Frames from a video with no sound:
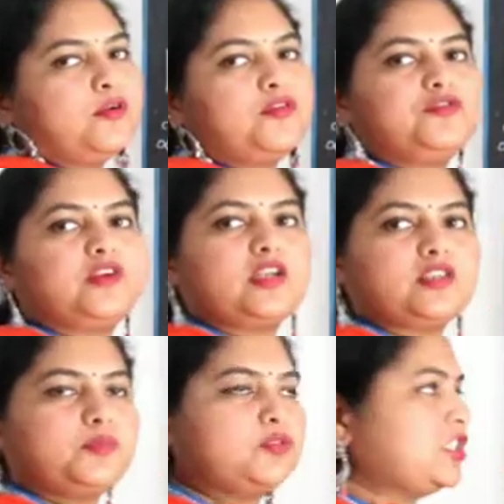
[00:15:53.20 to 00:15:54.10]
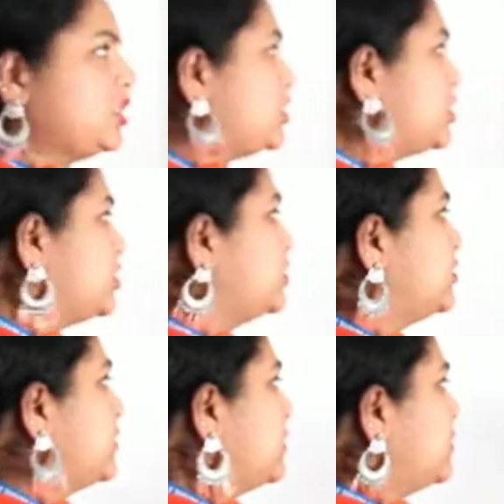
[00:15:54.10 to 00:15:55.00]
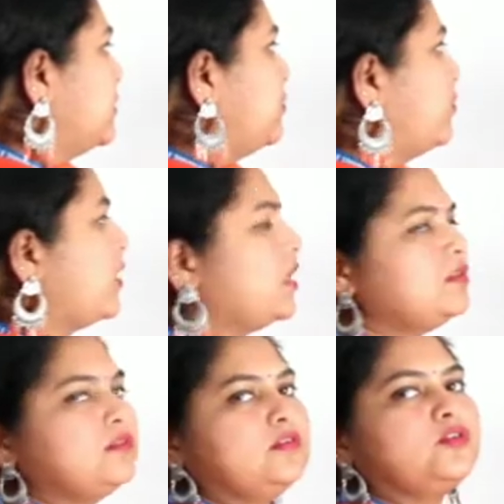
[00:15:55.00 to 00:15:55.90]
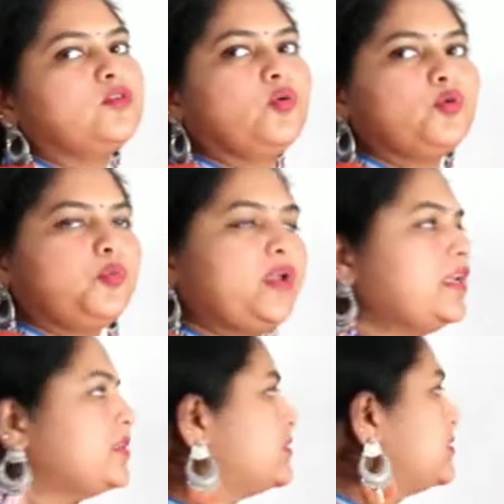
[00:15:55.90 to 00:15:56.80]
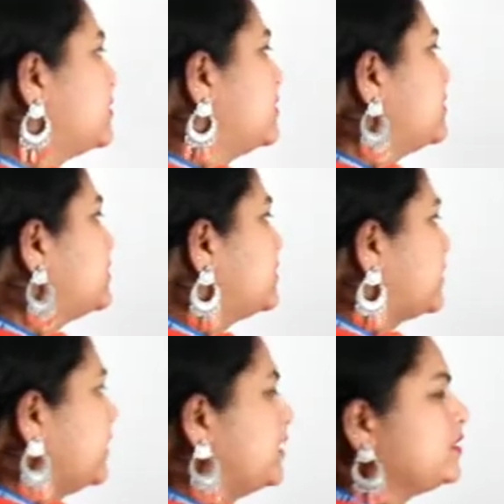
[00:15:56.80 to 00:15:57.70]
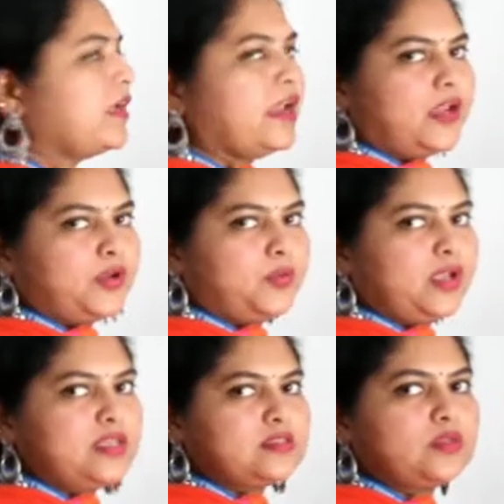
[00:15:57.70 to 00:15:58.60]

of transportation. Number 1, roadways. Second, airways,